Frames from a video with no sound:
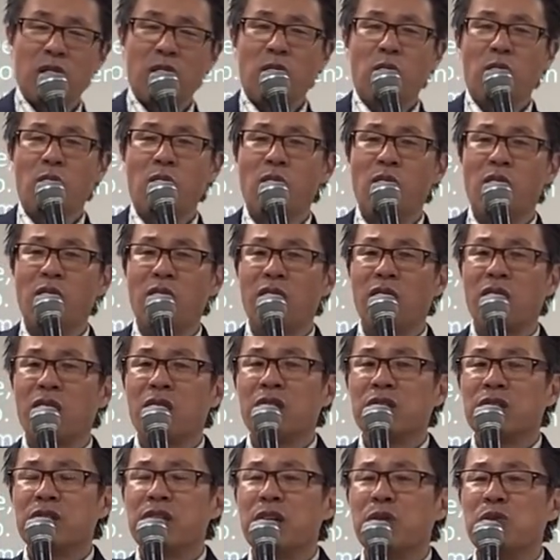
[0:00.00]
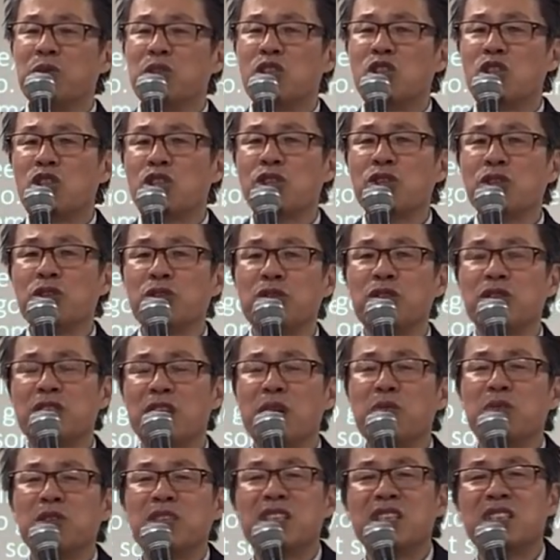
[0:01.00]
or they would choose,
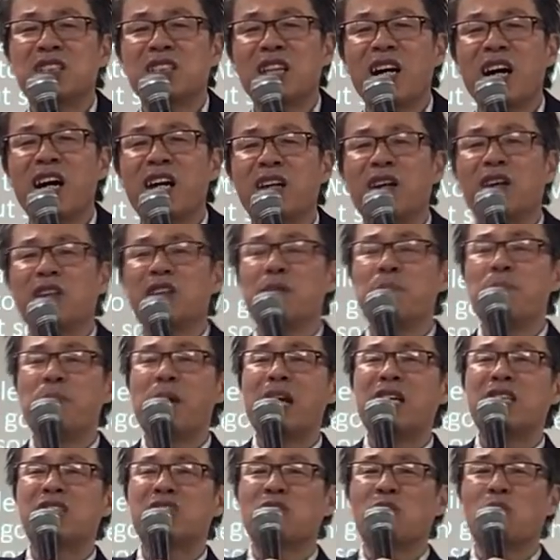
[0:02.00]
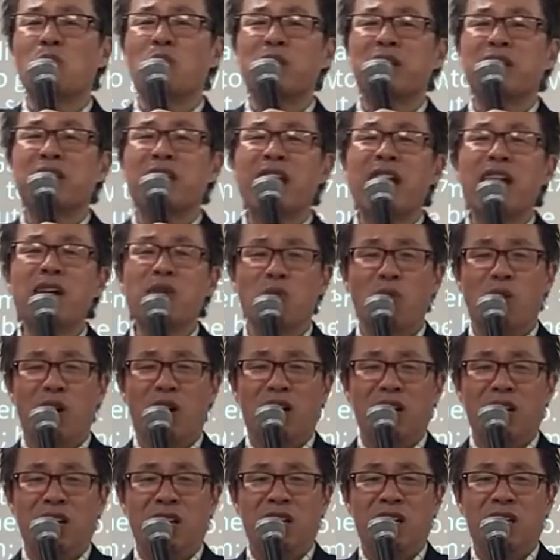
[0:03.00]
they would decide on the based on what they
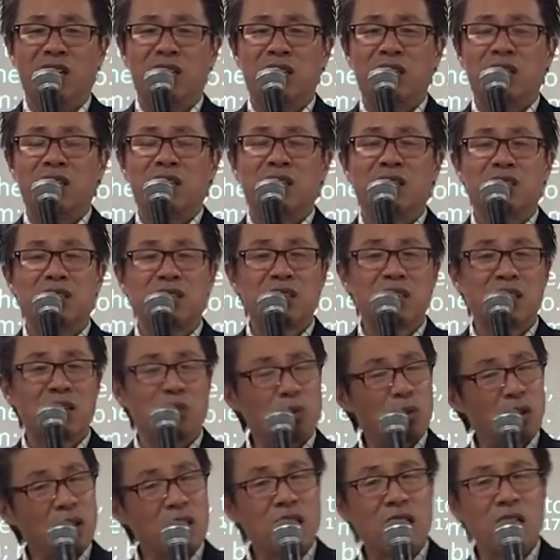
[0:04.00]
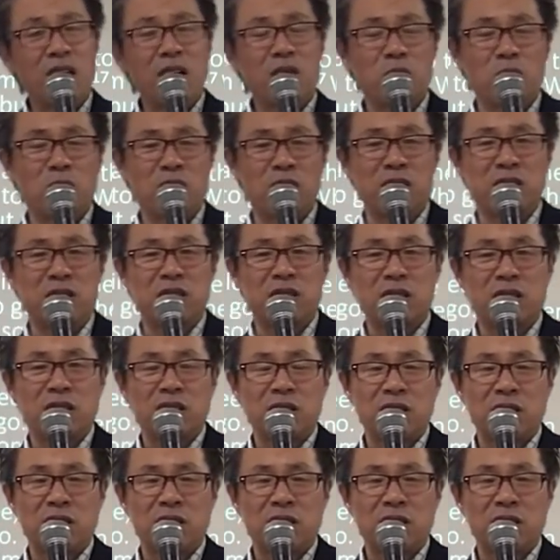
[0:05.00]
want instead of what God wants.